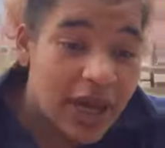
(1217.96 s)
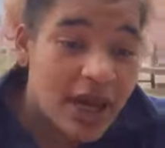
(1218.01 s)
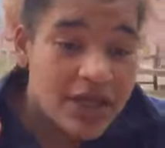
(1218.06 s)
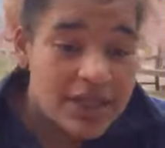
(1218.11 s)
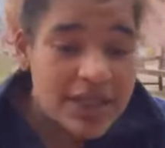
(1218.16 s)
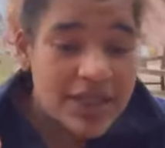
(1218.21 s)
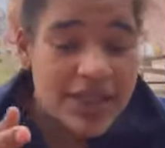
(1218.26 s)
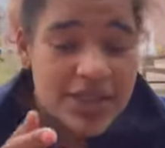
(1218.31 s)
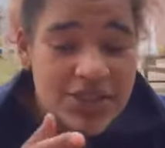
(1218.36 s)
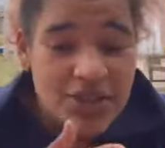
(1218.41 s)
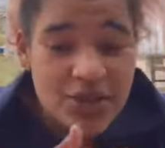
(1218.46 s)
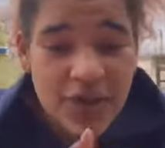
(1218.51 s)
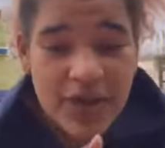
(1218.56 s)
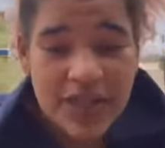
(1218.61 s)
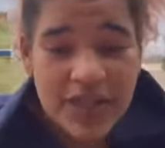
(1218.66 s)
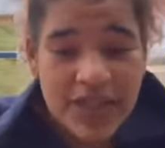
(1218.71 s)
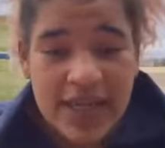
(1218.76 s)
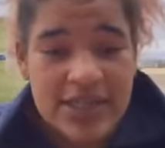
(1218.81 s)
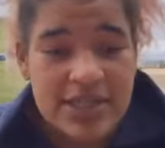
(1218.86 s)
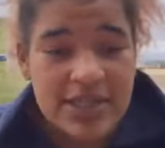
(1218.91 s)
like to
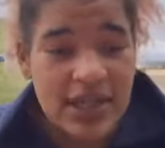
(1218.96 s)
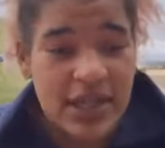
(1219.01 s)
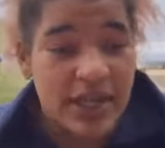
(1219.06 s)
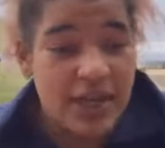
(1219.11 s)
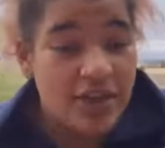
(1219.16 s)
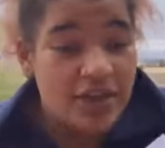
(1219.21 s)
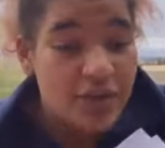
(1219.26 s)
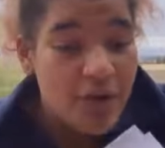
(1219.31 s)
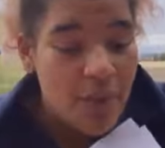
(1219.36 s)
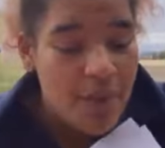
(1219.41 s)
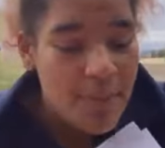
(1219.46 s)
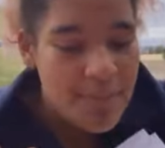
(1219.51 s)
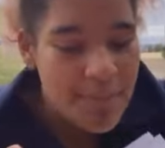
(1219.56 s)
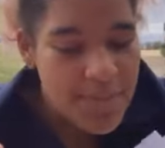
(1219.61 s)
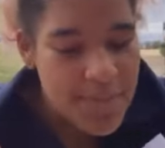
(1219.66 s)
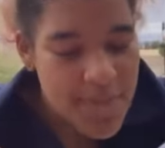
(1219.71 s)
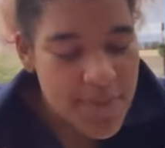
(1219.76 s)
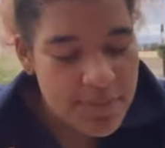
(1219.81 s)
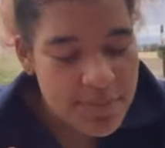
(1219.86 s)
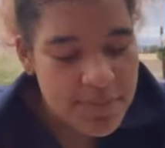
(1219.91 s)
kind of
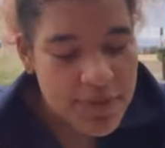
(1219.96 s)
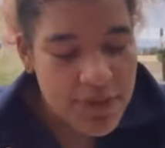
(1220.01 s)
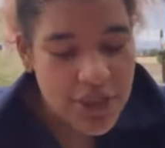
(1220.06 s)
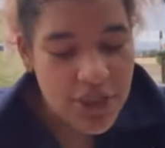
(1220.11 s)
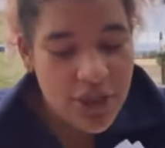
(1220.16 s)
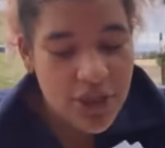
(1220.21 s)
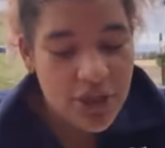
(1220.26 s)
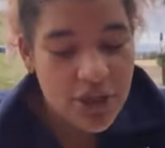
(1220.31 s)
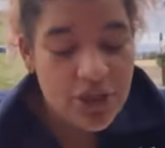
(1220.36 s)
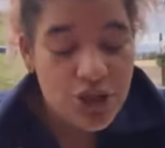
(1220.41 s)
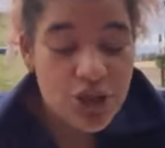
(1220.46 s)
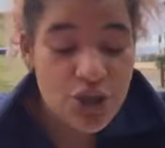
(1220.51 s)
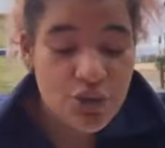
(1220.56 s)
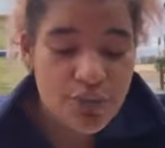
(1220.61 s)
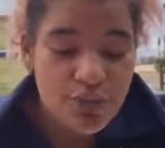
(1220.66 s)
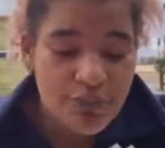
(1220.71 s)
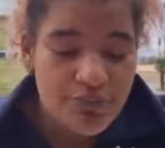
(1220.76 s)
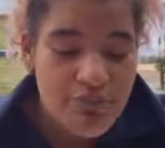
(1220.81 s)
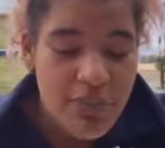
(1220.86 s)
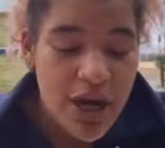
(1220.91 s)
to
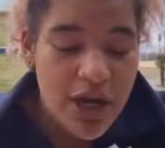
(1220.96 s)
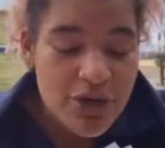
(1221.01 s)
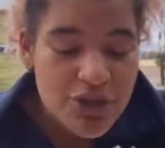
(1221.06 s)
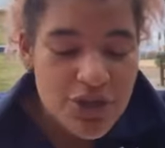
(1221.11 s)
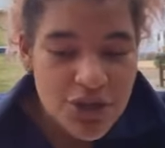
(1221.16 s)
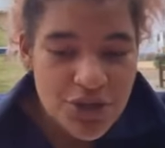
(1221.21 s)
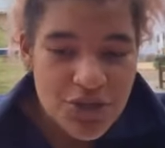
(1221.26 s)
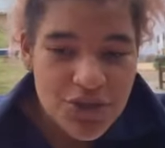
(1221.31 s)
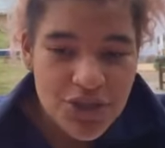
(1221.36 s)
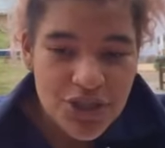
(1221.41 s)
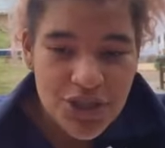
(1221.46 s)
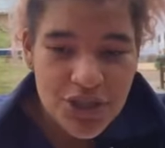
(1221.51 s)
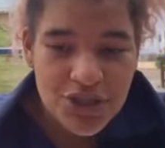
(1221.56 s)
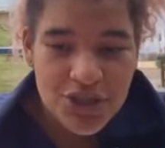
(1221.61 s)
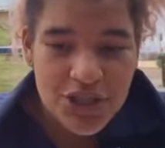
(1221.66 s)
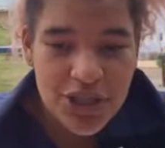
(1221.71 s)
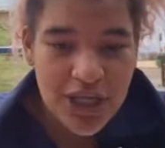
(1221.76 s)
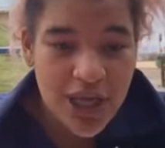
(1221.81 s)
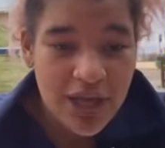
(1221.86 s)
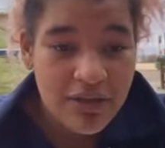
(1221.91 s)
merge those two
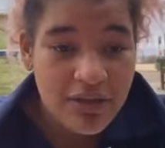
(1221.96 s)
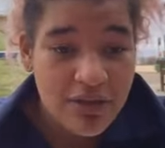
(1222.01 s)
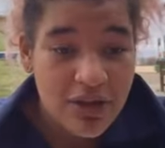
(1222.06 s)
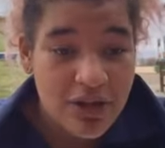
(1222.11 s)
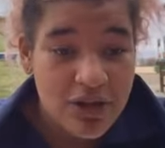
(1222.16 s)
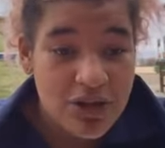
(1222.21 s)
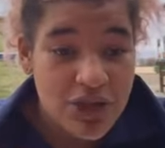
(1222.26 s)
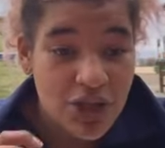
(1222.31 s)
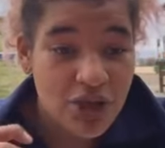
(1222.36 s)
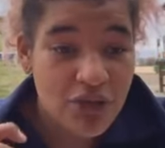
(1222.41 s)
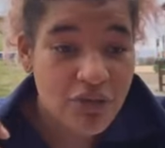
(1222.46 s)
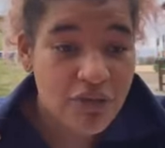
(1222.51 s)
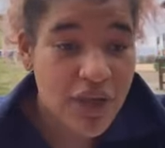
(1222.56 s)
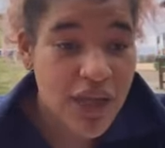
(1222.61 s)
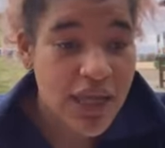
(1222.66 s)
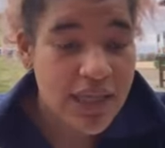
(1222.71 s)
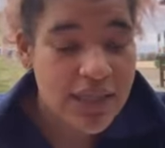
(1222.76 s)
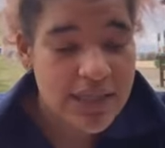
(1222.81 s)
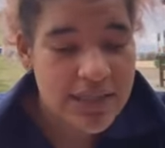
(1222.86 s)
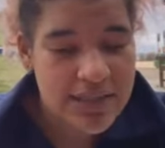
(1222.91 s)
together to
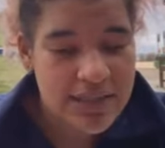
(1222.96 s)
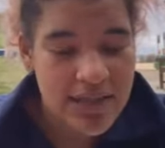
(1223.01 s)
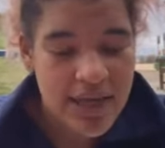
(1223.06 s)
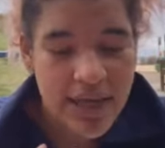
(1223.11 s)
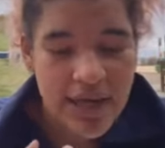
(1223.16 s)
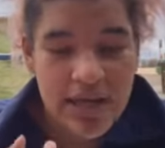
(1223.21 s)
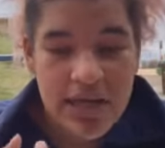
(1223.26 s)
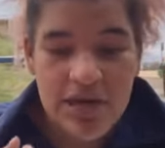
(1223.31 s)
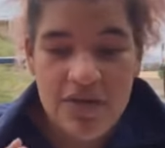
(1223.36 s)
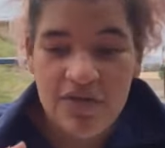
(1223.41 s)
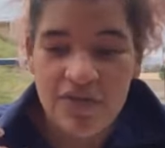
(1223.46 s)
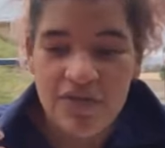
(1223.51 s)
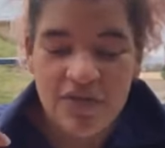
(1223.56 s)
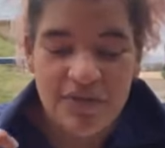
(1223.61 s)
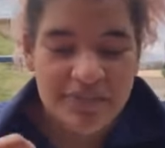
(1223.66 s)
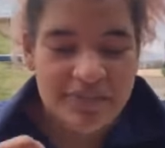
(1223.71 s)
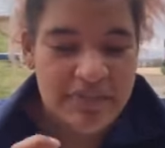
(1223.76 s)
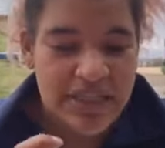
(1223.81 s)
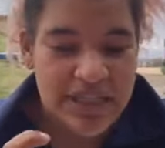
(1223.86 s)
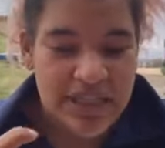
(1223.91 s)
create this kind of
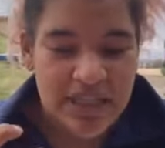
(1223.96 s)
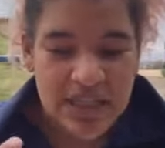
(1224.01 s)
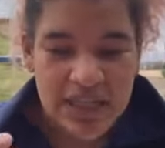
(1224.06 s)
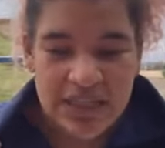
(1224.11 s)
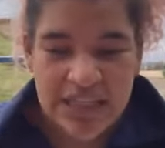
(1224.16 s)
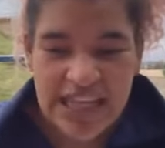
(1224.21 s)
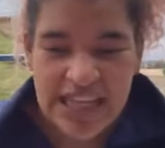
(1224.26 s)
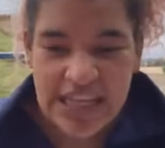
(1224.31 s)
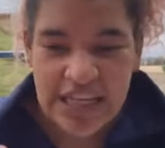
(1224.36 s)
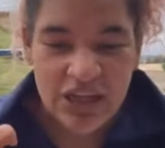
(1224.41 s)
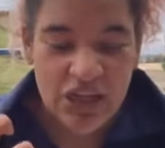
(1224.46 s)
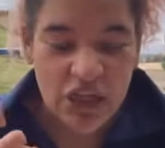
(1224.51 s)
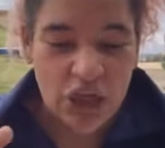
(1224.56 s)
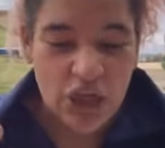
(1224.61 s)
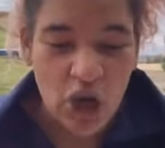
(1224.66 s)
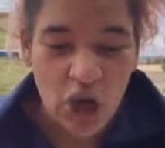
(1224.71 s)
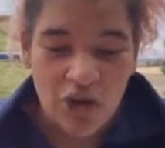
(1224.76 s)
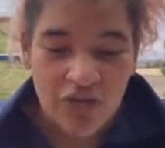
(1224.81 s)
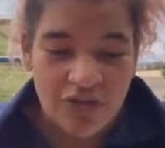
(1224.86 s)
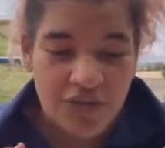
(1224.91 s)
like
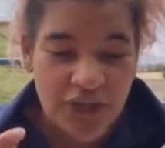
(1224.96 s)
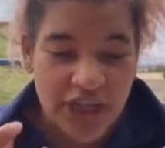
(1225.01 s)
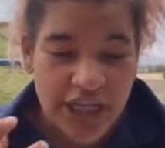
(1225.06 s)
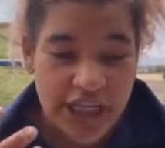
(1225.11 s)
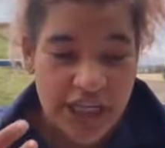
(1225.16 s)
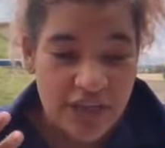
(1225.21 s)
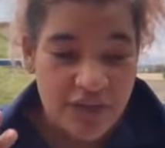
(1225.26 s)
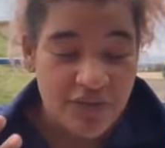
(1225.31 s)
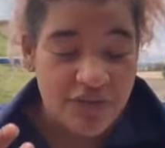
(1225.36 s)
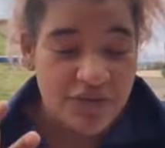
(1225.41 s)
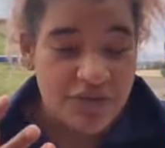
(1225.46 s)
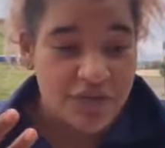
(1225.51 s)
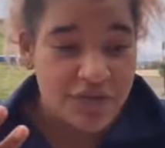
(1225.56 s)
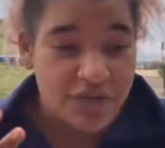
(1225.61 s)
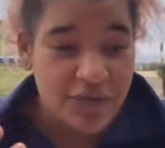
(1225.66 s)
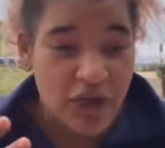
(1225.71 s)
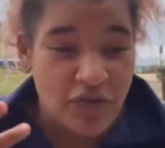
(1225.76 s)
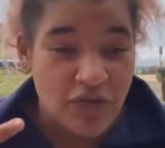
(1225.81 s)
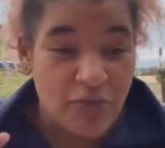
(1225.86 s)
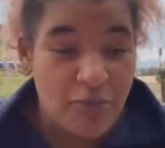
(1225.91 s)
cacophony of
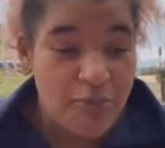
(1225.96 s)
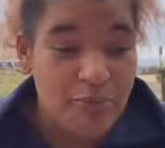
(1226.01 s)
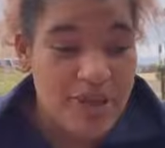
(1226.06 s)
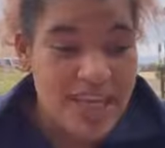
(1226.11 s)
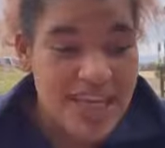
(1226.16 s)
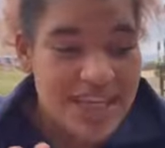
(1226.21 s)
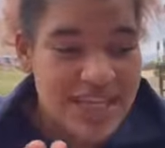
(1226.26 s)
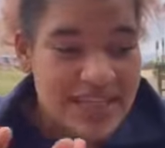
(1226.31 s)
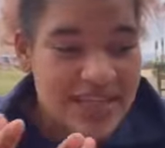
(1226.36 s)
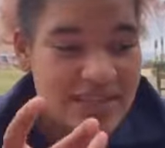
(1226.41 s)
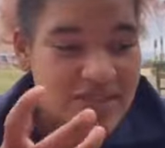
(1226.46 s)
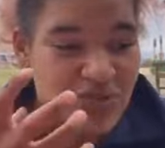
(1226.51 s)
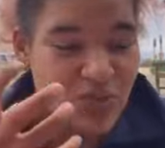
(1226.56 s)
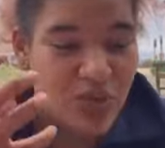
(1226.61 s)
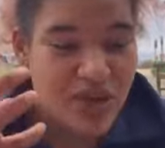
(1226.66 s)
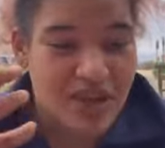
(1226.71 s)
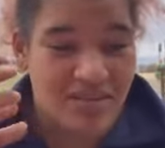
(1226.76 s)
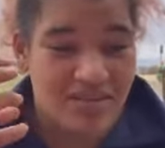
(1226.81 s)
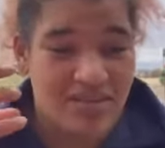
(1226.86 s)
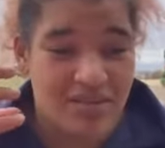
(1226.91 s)
beats
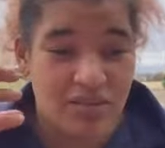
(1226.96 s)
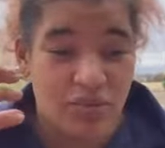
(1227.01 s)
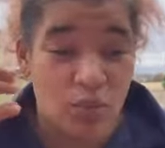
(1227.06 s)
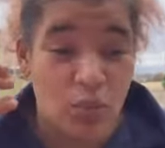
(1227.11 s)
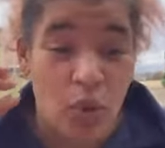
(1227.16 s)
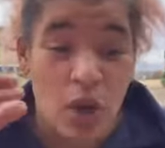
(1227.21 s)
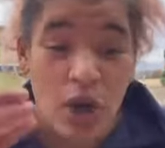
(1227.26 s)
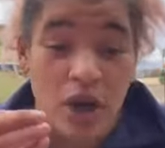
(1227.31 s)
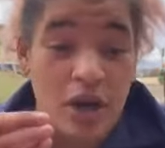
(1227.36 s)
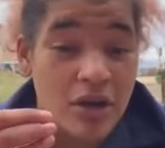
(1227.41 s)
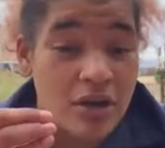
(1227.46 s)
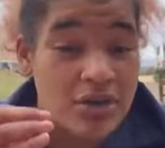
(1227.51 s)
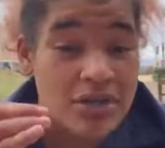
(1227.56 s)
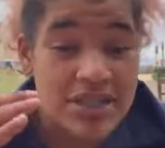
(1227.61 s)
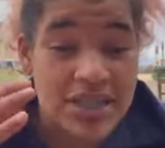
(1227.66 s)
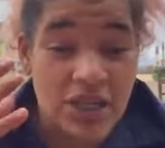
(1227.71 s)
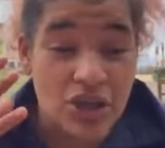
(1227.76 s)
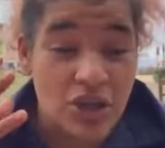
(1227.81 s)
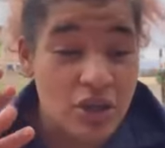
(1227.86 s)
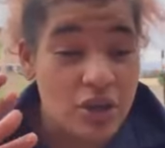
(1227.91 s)
with
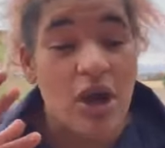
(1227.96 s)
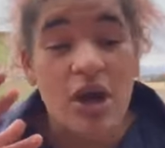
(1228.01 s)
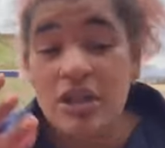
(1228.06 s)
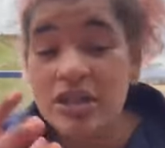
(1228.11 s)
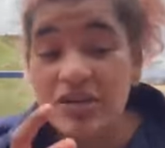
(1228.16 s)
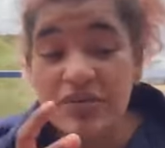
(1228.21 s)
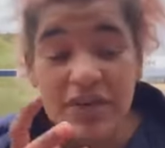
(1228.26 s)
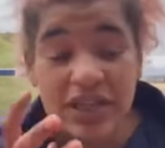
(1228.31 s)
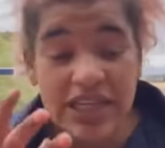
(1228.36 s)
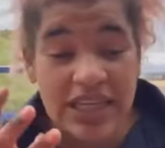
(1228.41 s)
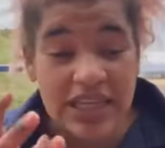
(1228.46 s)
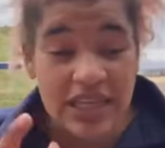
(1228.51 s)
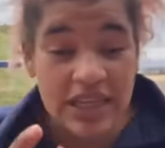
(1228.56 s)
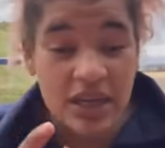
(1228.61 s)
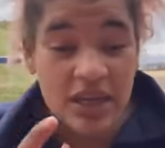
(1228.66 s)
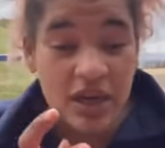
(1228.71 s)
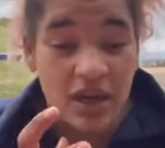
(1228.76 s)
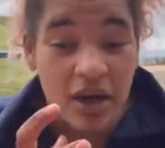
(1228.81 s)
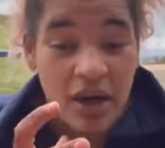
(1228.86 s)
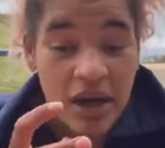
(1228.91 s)
words that you can hardly really
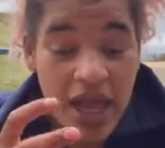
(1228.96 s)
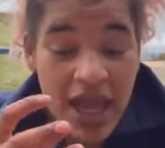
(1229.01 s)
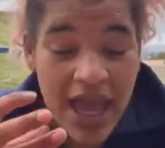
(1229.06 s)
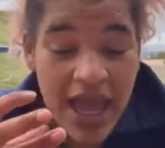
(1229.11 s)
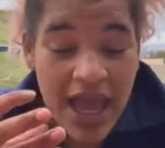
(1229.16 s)
hear.